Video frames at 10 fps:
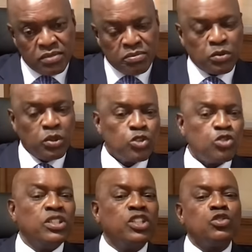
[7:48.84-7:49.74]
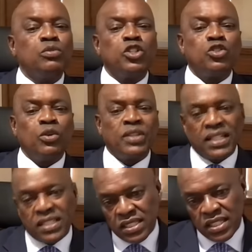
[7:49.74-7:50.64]
But we also need to make sure
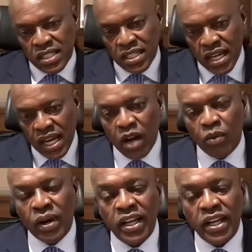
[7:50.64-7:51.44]
that our